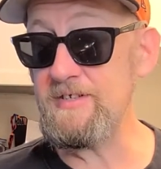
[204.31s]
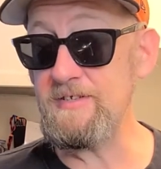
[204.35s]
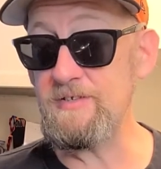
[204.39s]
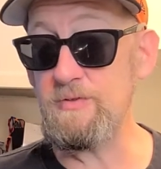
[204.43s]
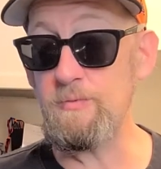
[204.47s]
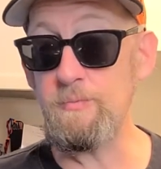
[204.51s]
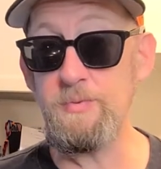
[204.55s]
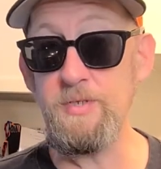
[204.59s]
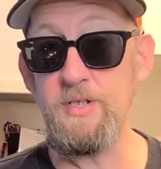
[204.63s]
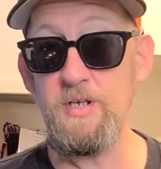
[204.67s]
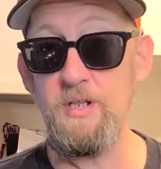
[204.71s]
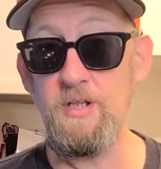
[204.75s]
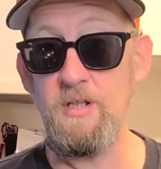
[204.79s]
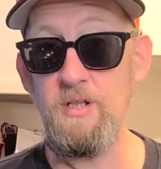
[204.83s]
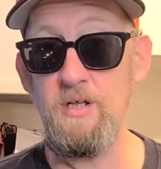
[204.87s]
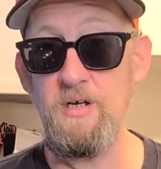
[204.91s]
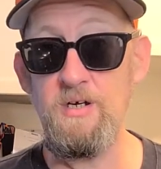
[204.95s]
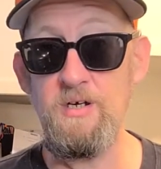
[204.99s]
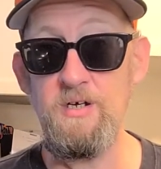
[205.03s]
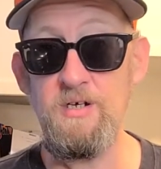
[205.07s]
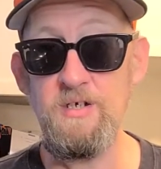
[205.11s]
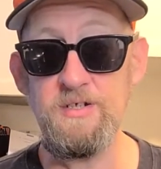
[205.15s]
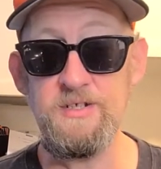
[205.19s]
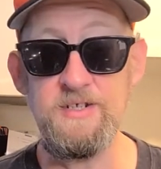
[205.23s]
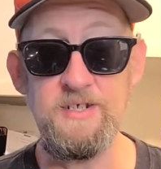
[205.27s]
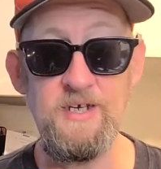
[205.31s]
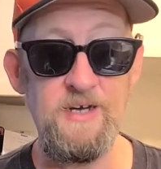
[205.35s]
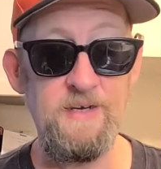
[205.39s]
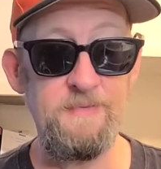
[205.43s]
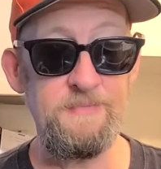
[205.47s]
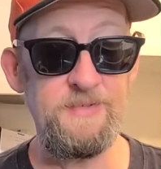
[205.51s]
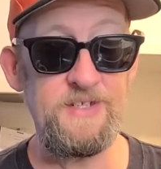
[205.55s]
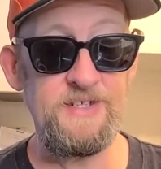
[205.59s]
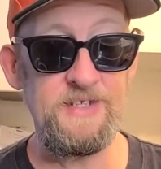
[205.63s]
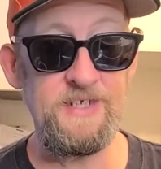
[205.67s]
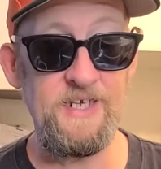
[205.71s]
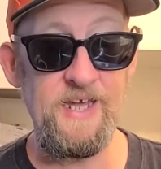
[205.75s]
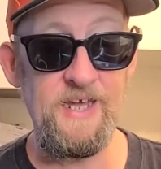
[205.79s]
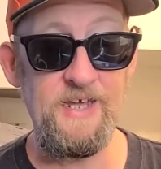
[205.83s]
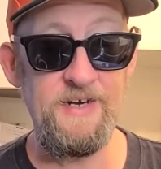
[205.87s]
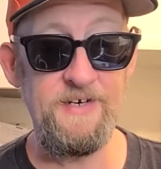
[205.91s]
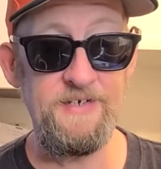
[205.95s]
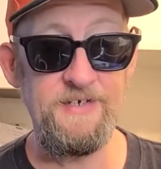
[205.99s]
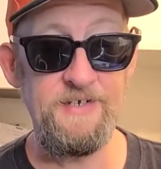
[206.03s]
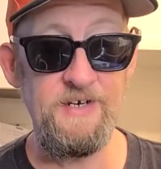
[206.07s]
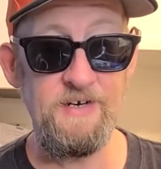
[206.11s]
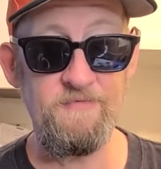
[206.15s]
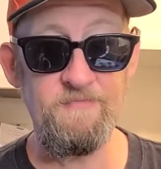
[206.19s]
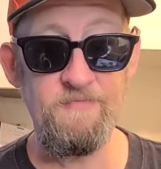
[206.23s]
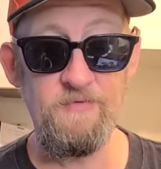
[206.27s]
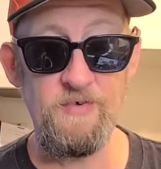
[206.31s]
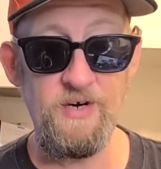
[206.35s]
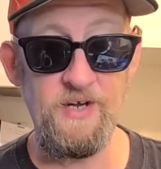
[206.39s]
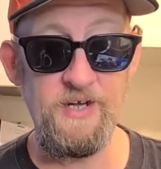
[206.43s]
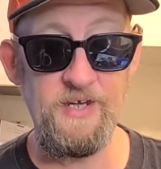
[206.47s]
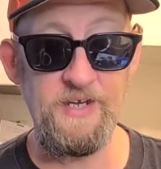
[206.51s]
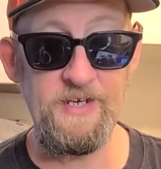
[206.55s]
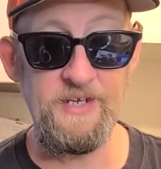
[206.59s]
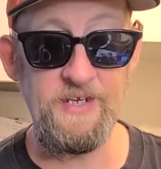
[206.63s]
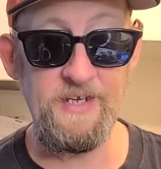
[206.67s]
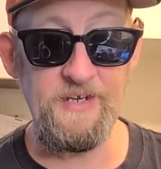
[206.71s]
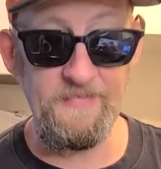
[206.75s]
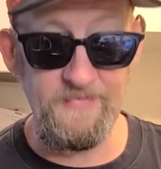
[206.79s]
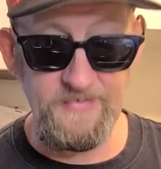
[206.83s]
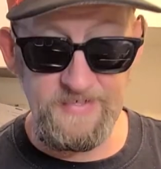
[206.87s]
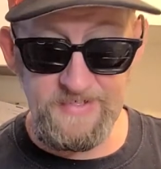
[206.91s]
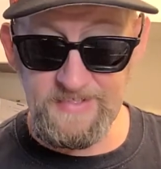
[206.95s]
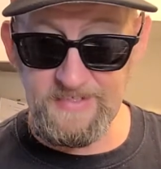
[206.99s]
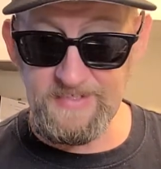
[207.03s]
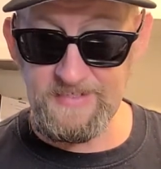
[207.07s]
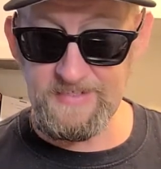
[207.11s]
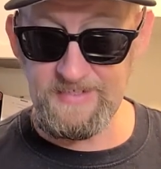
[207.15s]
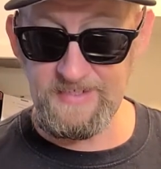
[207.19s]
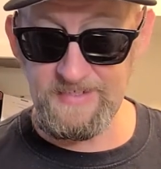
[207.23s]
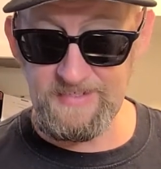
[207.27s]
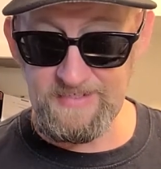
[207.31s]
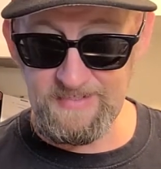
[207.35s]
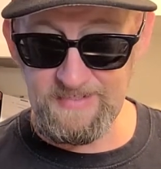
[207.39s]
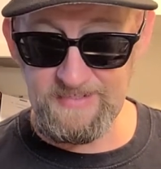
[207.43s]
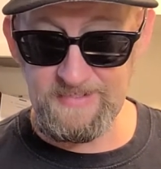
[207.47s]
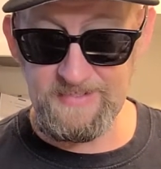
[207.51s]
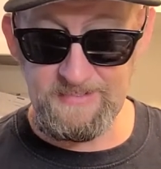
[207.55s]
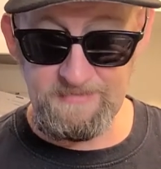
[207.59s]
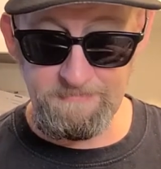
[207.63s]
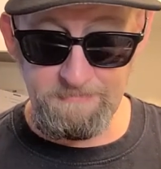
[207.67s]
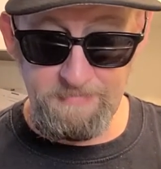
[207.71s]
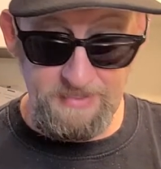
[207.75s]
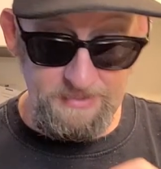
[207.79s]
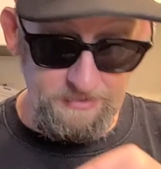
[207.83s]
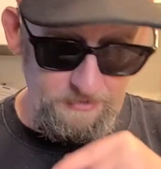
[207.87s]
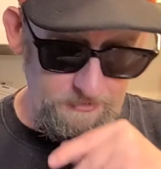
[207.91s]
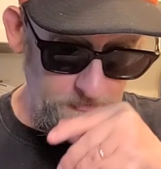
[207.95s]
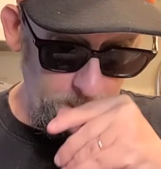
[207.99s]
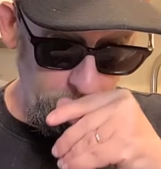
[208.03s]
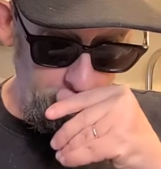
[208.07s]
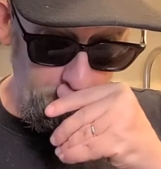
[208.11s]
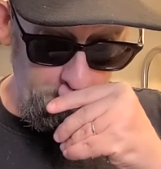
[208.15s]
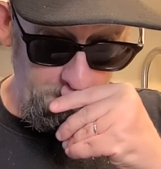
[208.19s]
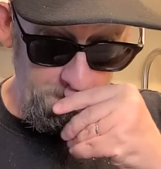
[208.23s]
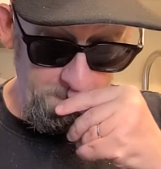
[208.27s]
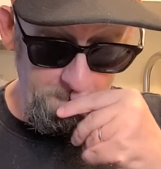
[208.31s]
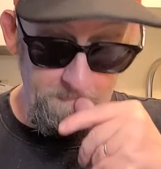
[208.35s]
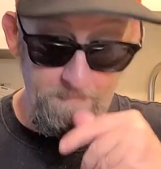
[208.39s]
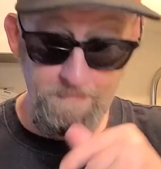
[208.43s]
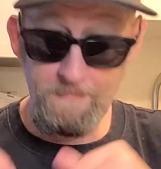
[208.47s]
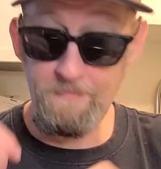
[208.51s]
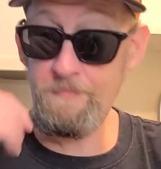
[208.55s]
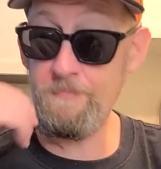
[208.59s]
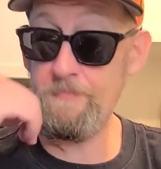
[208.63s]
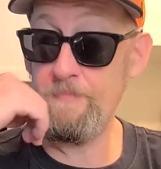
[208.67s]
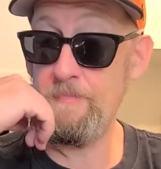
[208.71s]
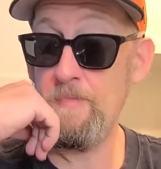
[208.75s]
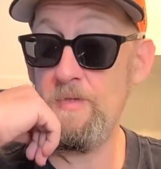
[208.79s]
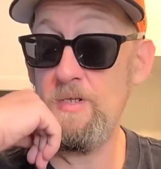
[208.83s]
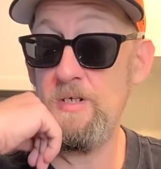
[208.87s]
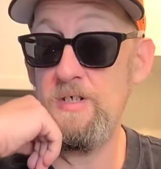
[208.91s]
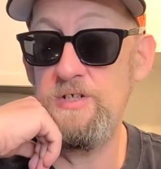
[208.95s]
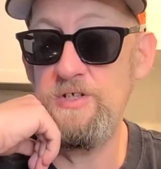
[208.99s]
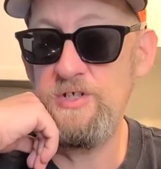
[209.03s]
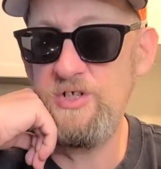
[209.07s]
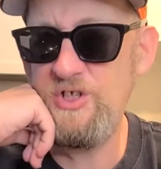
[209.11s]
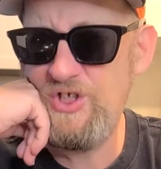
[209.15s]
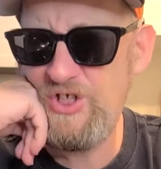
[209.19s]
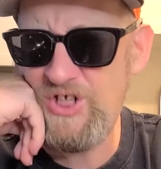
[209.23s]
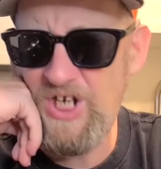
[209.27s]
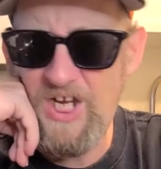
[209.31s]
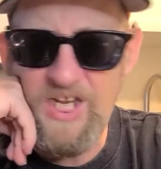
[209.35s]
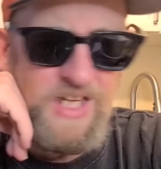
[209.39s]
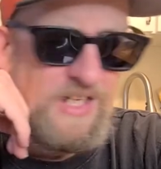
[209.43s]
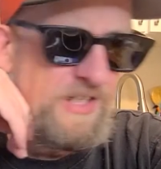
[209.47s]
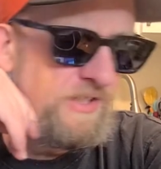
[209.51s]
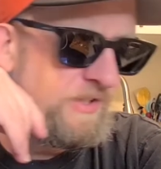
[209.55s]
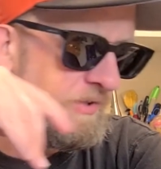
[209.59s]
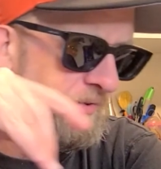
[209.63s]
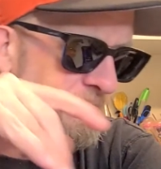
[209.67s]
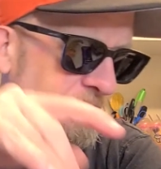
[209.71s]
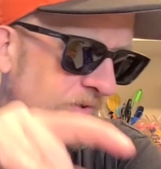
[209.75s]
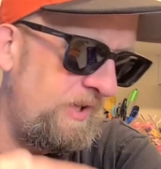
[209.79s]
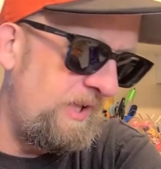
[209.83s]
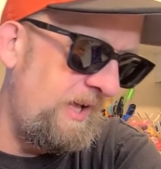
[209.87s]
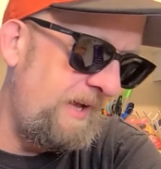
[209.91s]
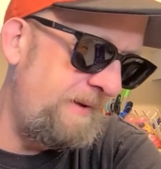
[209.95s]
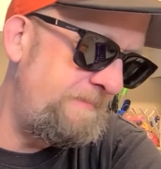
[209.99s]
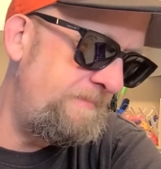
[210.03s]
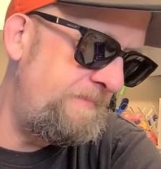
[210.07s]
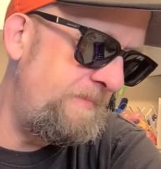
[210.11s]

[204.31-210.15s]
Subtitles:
It's been a long time since I had a duck variety, and this is like this special jade noodle.